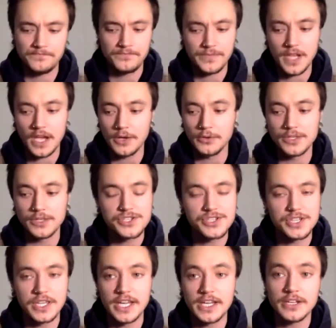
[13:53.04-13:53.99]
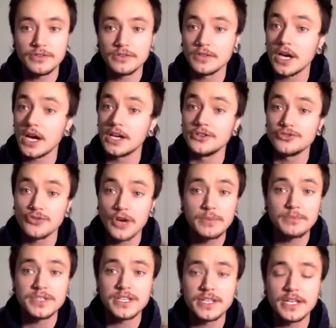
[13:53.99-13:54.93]
I
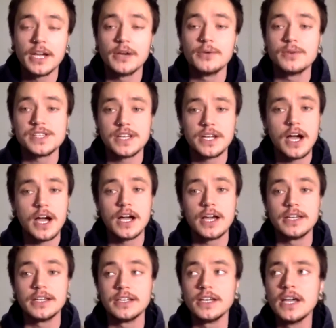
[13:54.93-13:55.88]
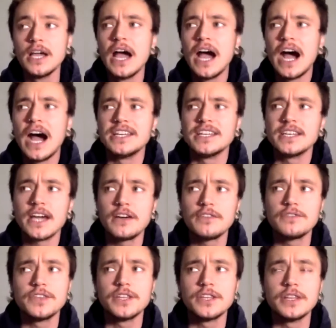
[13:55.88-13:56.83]
dreamt that I was a guy, and I didn't
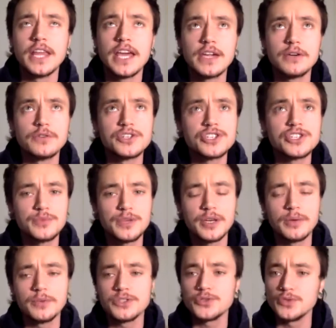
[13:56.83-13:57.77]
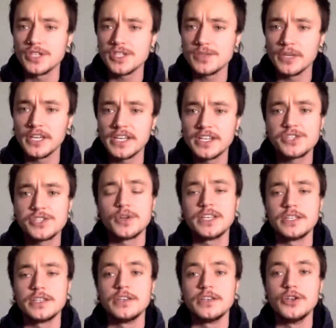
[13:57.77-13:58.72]
have the language to be able to explain it. So I
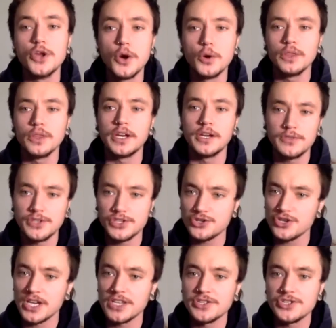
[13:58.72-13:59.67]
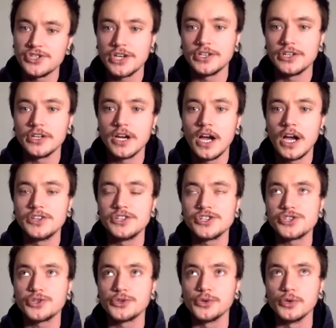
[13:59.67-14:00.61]
didn't know that I was transgender. I
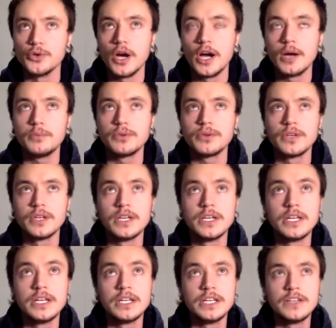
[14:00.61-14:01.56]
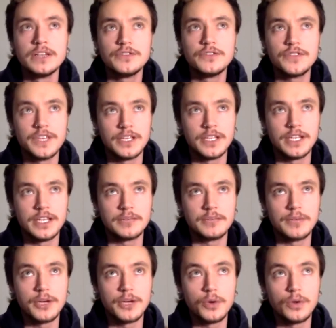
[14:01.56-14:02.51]
just grew up feeling
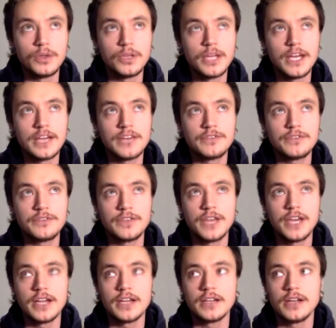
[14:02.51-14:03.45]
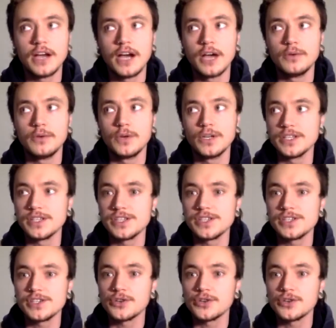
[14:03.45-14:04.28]
my whole life that I was